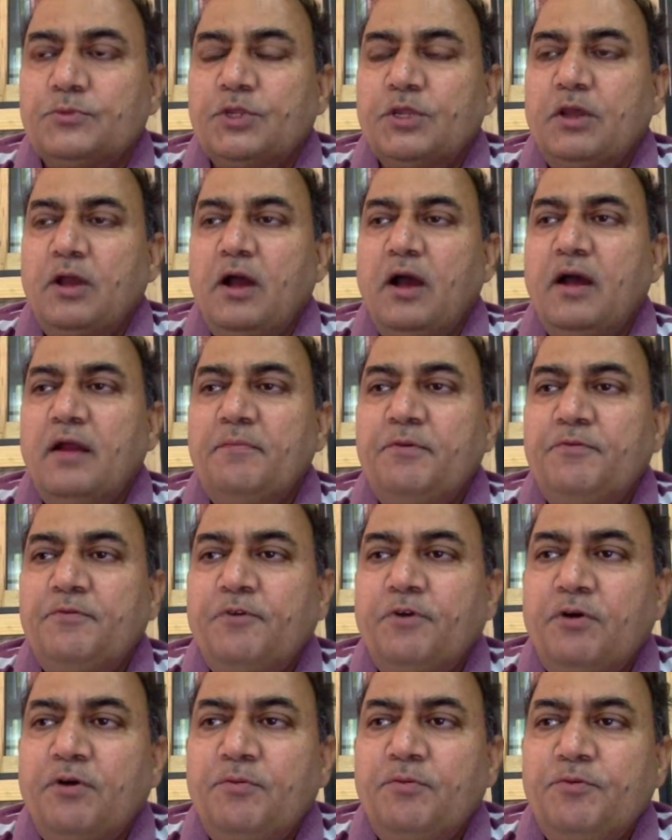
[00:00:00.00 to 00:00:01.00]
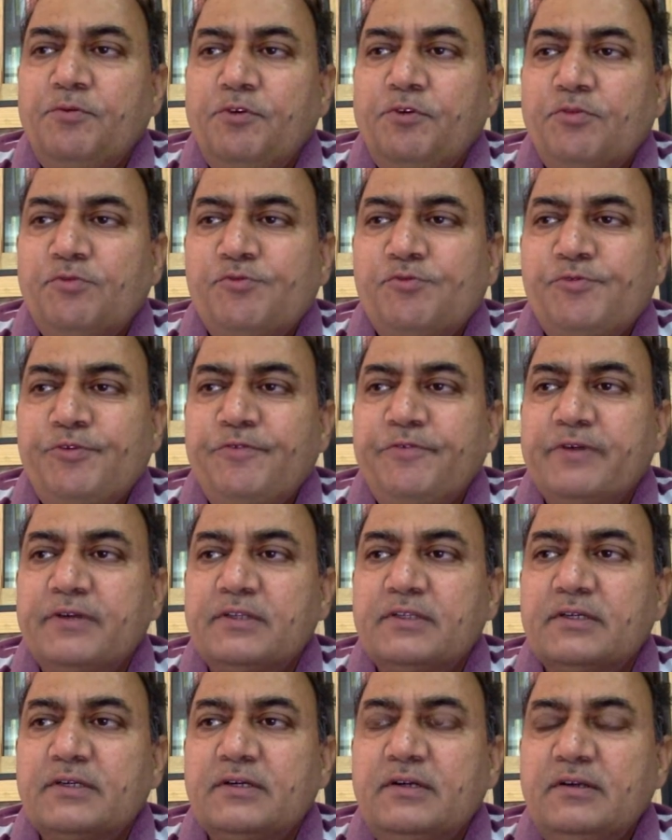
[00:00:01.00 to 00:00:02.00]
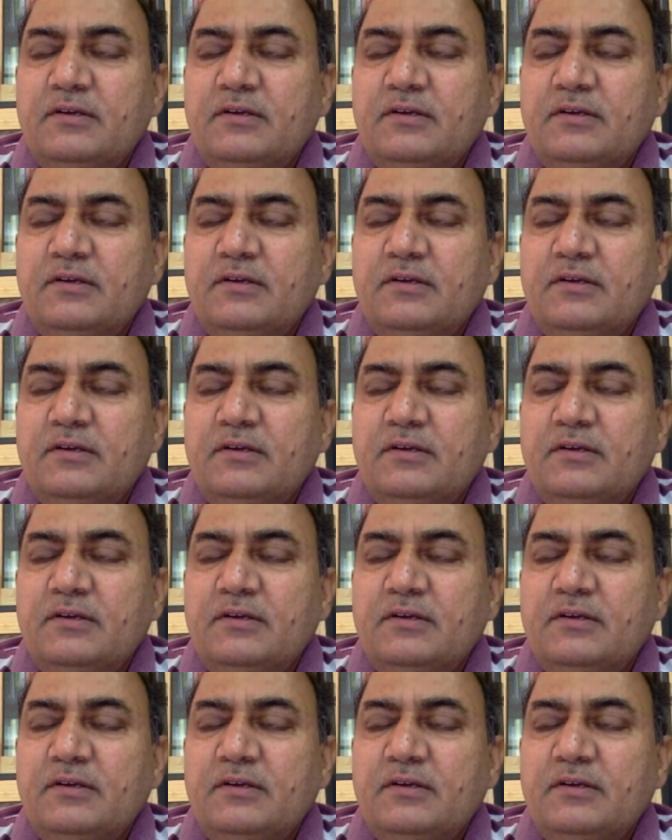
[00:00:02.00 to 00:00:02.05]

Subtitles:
And before moving further,